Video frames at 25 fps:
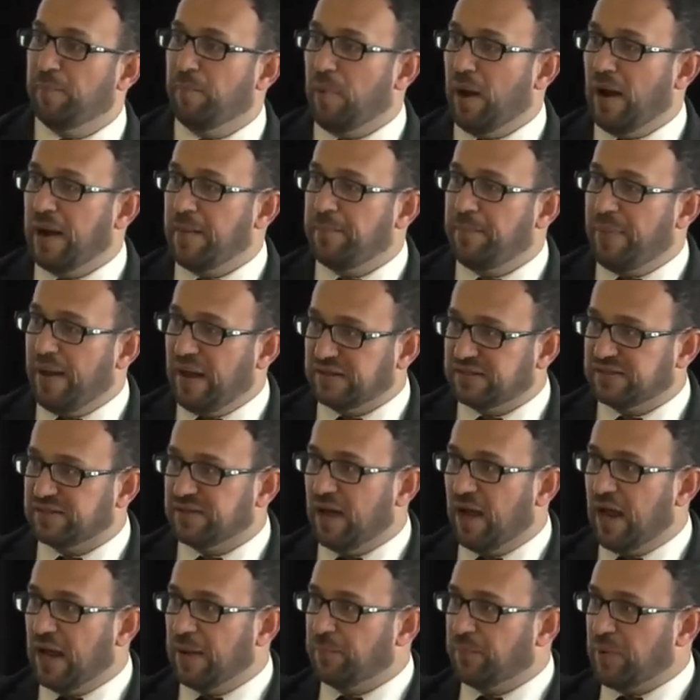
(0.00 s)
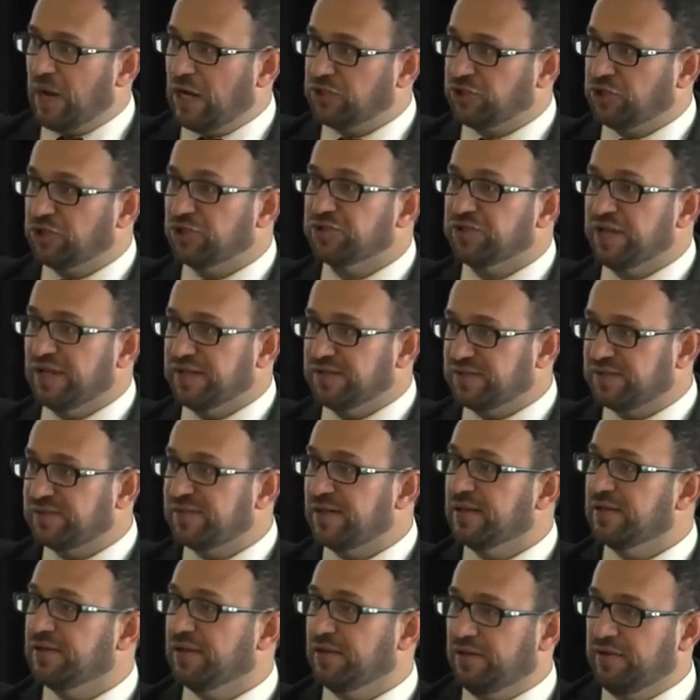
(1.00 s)
bypass the high pressures, and
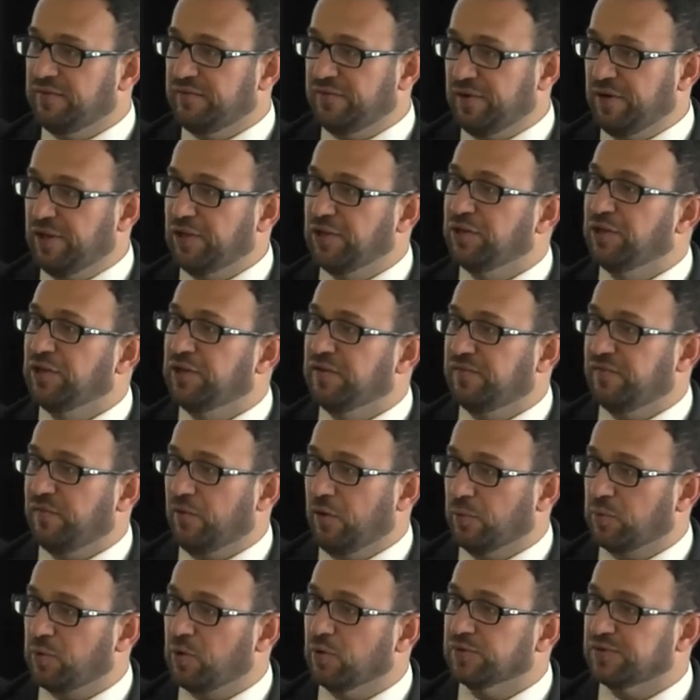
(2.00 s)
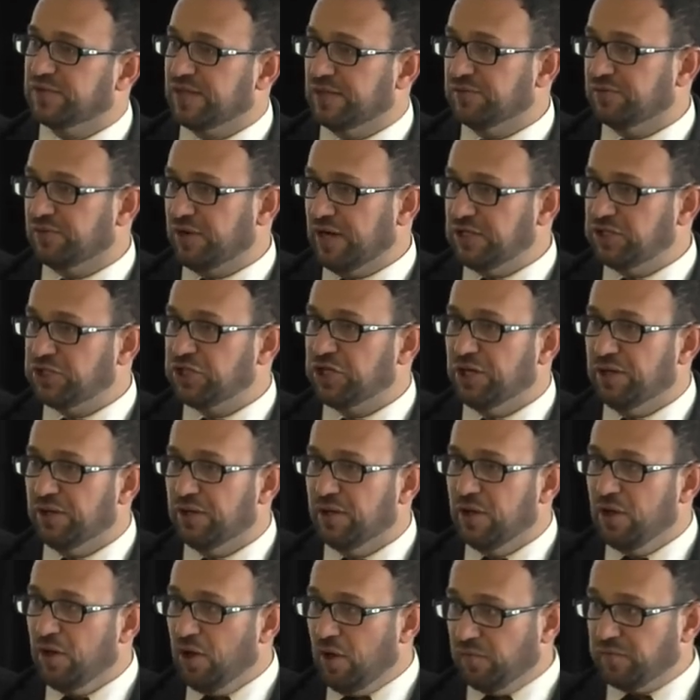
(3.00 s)
still deliver a uniform concentration
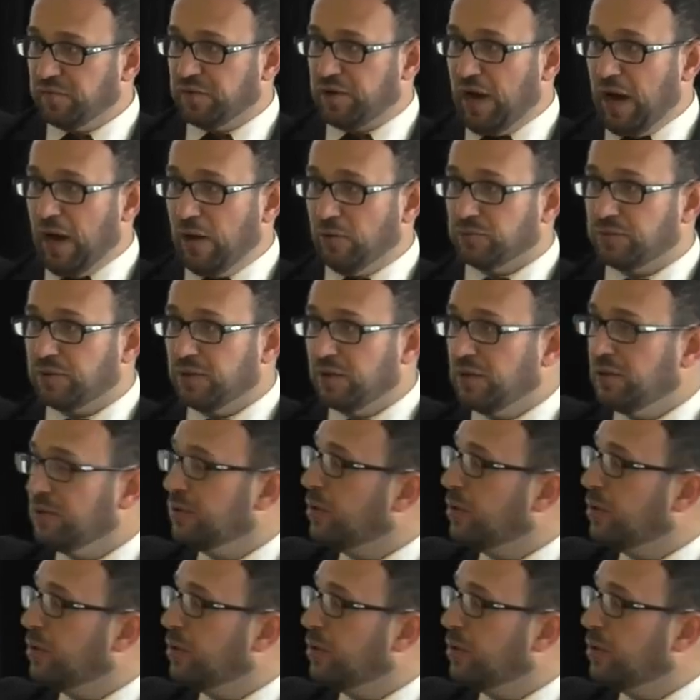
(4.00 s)
of grout.